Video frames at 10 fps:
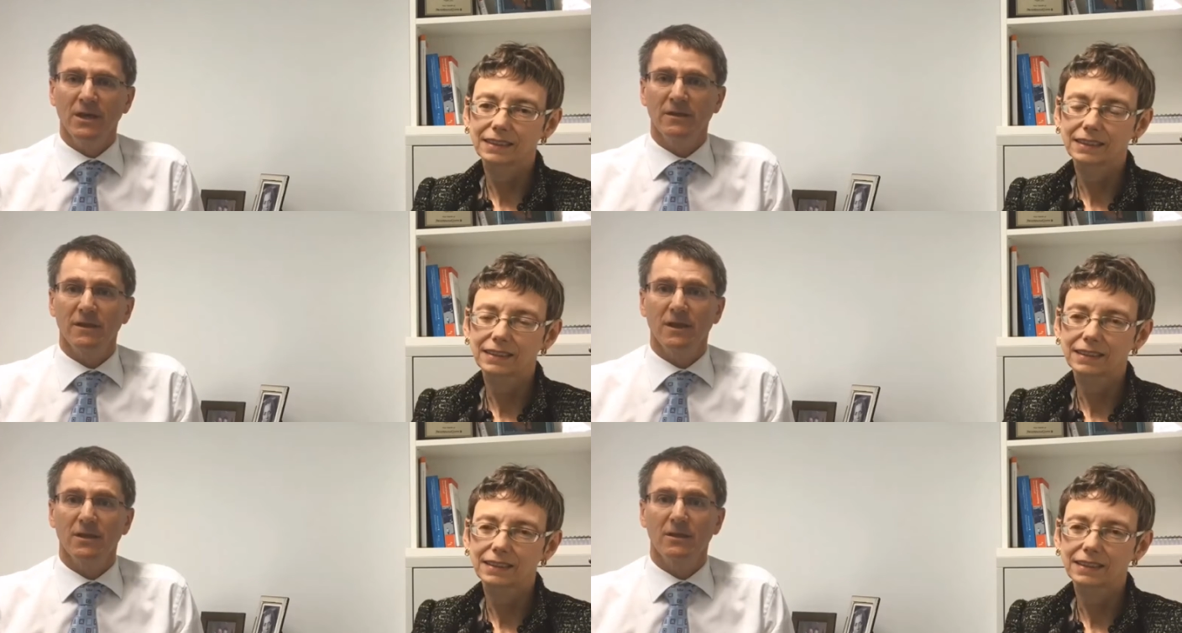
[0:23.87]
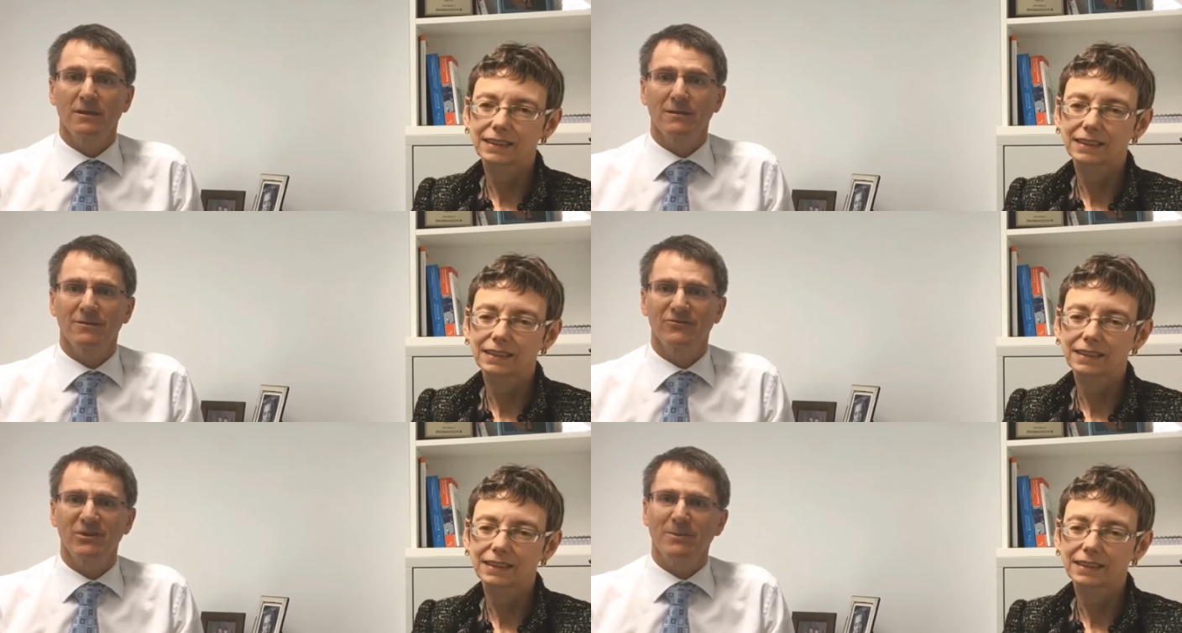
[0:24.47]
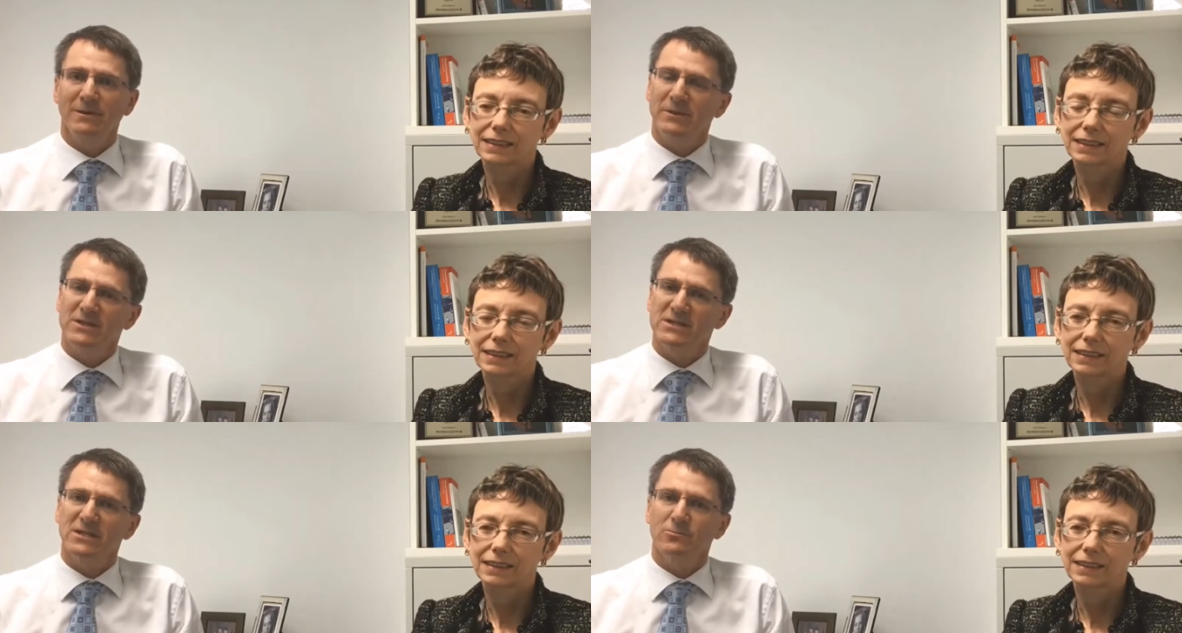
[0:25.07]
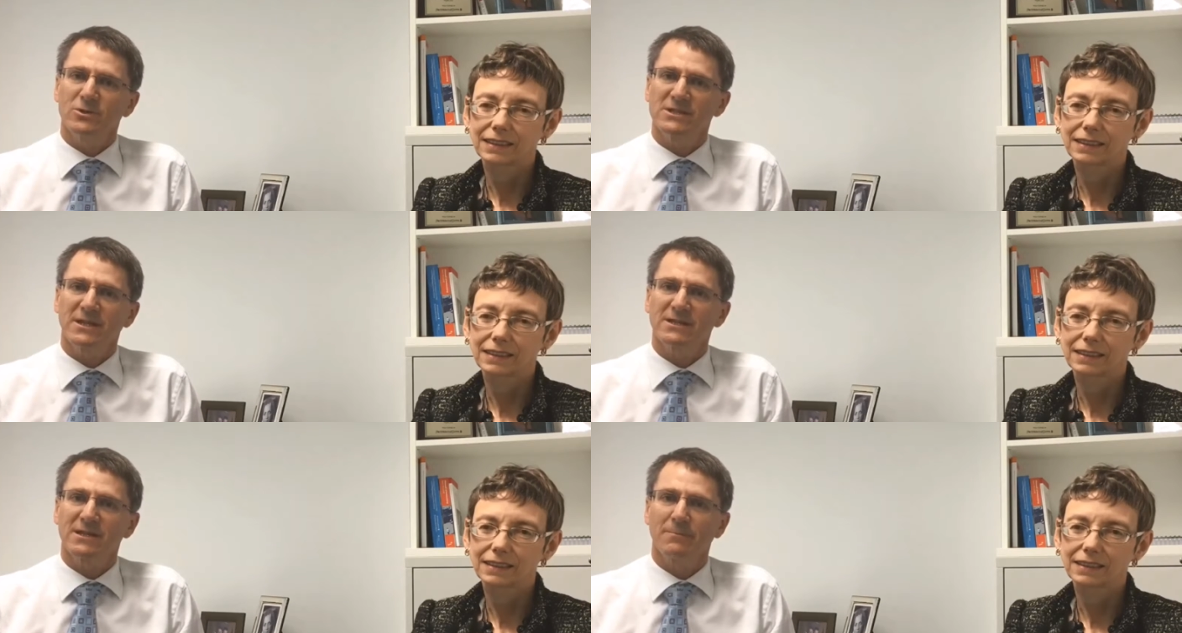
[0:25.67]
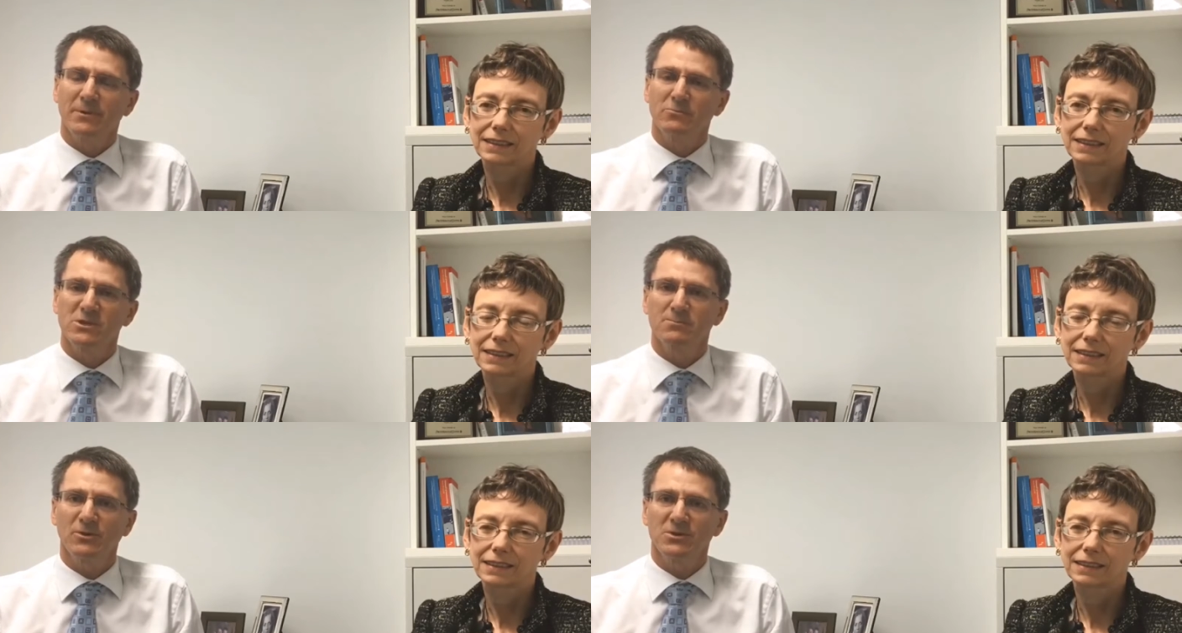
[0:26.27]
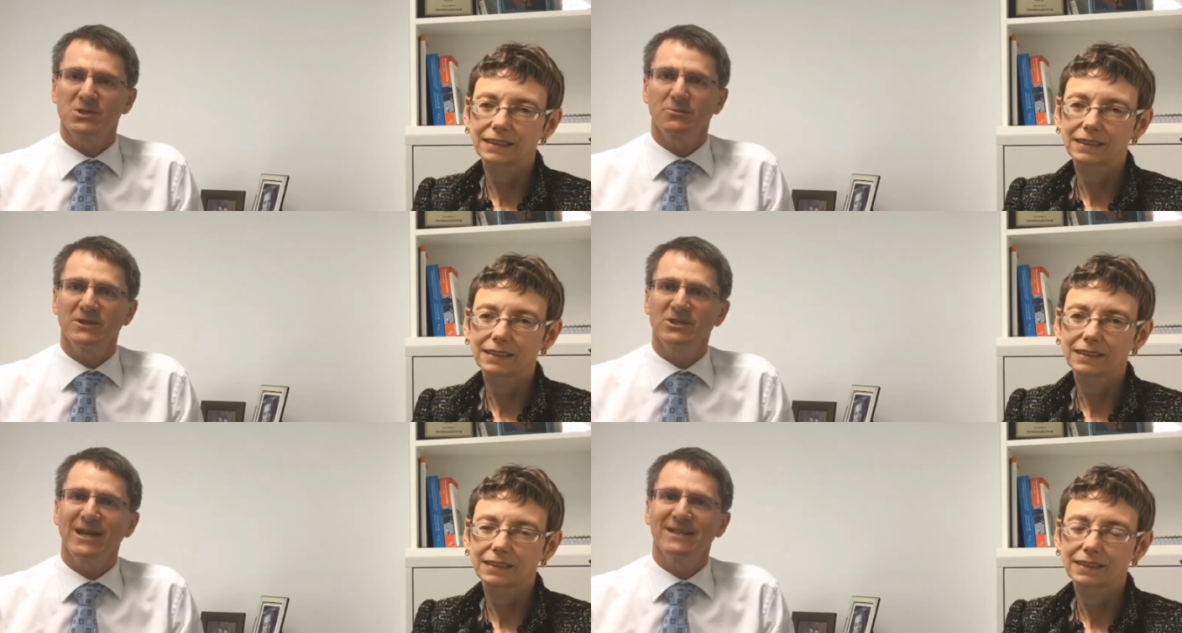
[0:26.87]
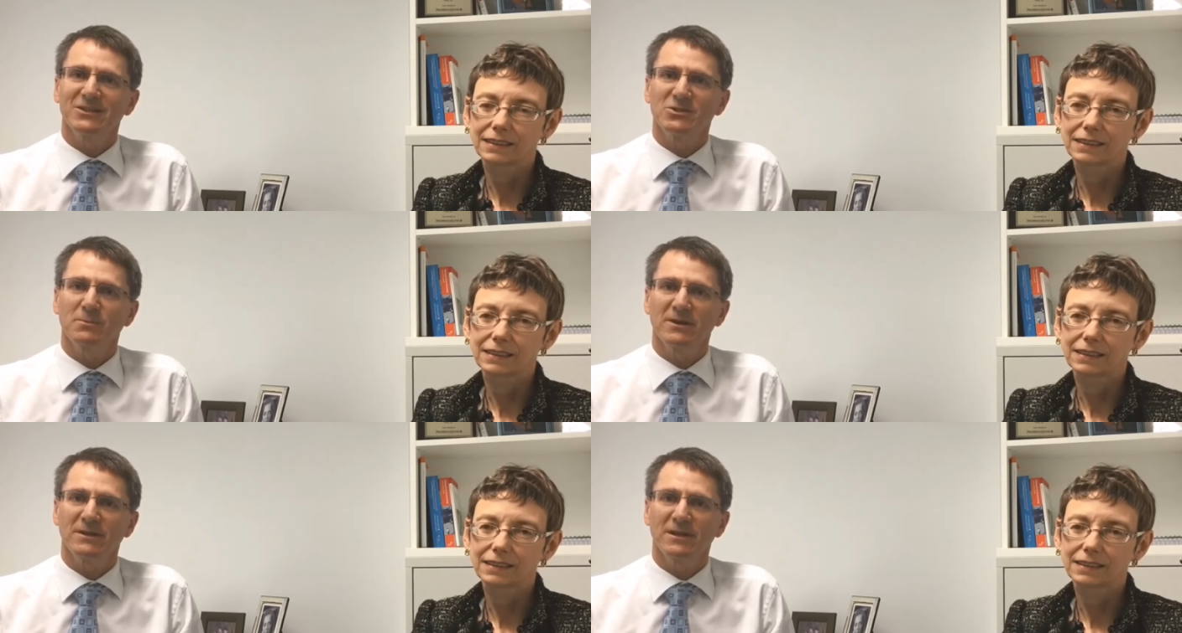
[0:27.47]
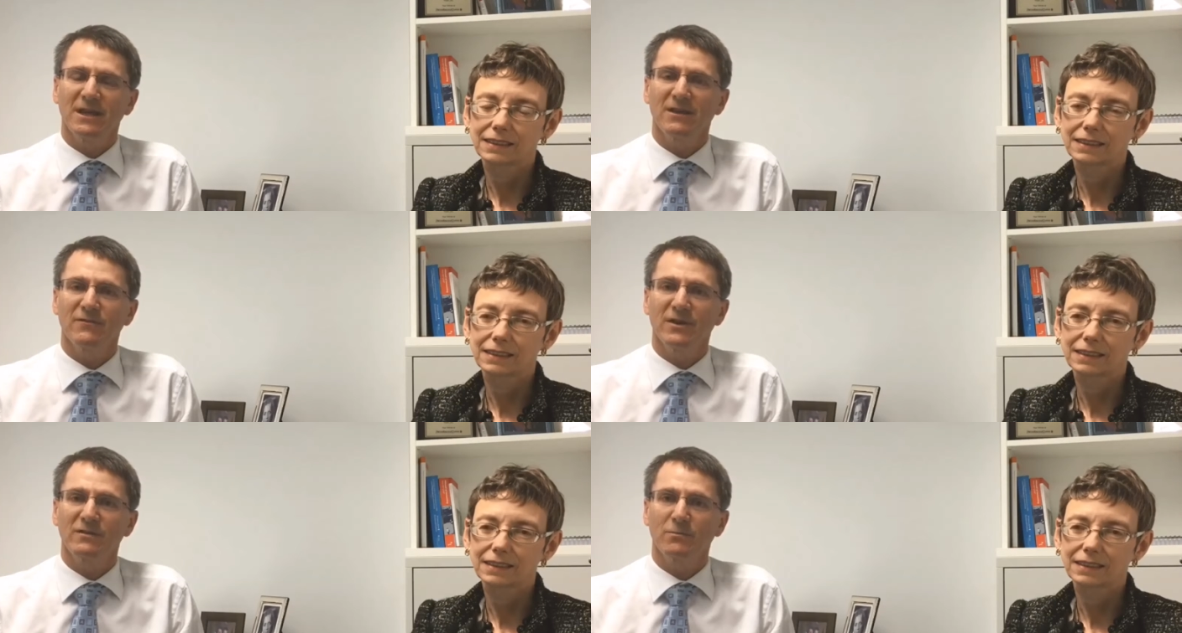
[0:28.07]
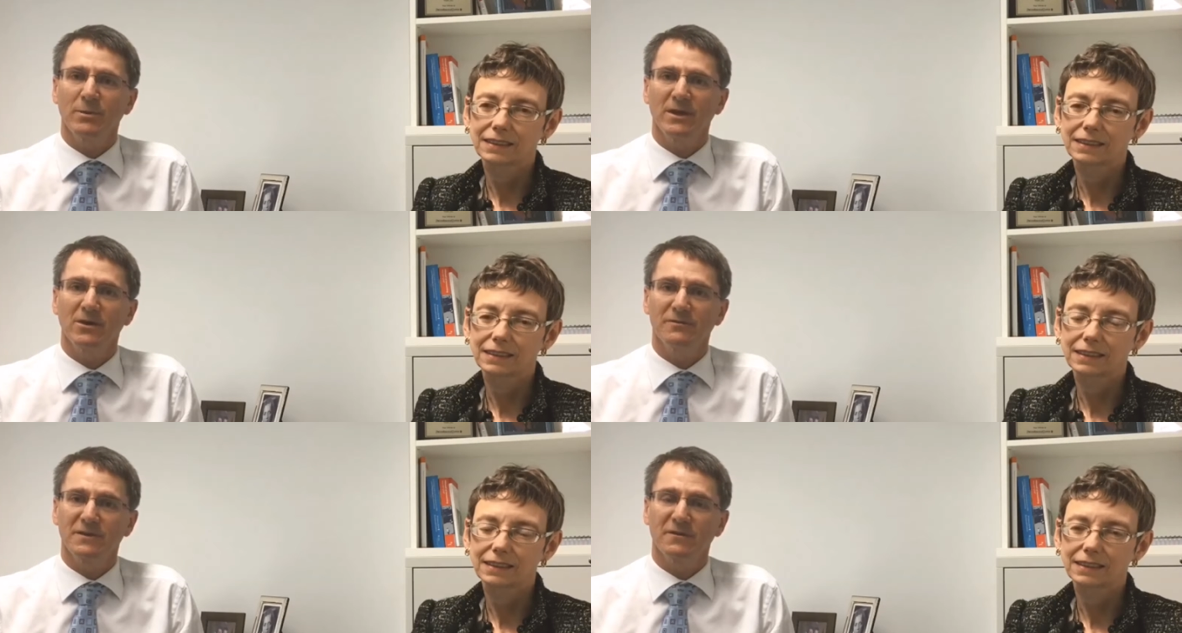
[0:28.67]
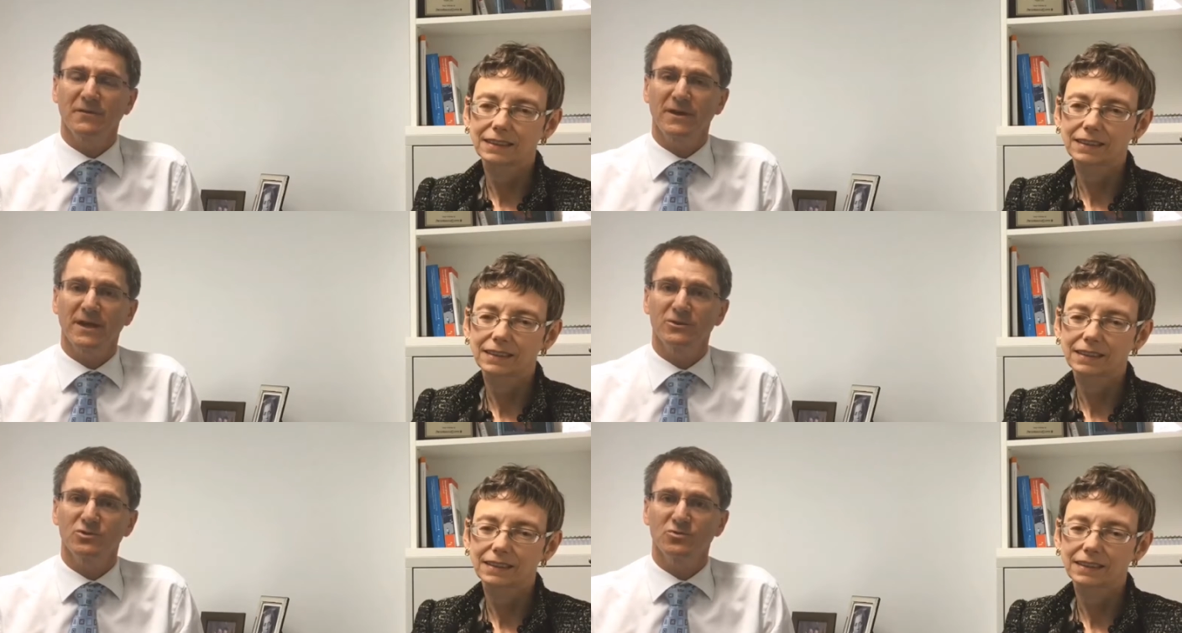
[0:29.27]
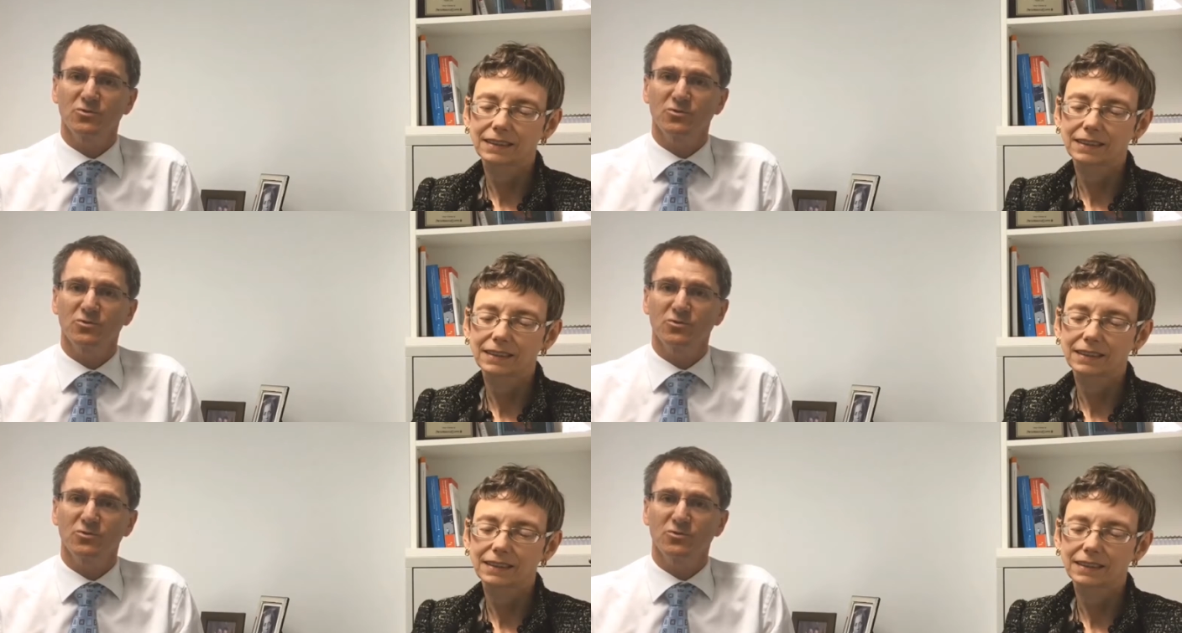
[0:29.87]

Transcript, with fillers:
Speaker 1: The GPPC was set up in response to a challenge by the FSB after the financial